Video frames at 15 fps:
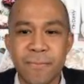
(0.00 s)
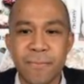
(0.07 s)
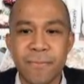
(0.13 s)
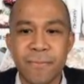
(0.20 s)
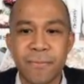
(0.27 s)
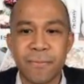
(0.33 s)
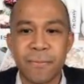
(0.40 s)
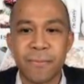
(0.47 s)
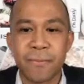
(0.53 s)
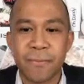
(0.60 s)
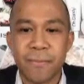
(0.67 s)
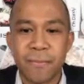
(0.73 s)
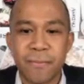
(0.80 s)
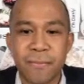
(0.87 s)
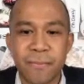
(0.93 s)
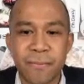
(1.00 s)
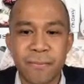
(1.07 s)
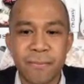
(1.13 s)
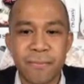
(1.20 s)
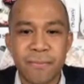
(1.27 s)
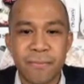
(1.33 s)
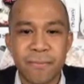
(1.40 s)

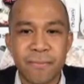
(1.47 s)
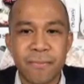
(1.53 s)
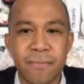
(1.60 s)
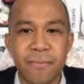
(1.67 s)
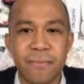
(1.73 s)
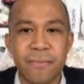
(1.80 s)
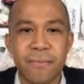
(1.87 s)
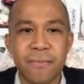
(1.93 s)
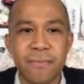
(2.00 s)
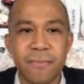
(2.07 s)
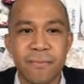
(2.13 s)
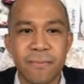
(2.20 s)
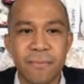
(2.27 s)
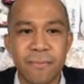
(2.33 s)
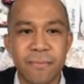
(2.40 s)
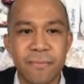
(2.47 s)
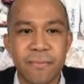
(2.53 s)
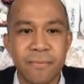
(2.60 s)
The person shown says nothing.